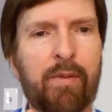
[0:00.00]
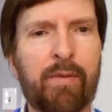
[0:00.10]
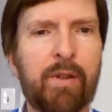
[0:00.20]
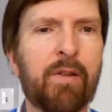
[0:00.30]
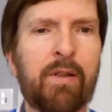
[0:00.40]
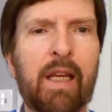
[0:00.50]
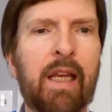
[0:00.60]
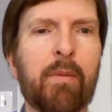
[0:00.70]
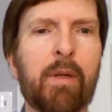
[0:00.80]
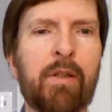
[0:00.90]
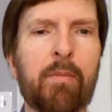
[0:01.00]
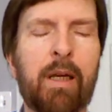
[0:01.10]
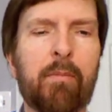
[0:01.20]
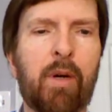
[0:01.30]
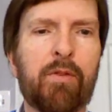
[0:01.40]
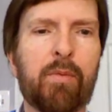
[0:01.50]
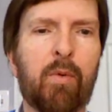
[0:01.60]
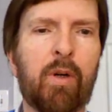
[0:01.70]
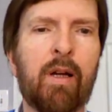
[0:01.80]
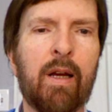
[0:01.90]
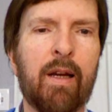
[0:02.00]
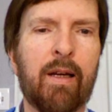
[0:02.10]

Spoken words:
for your team, and you made much more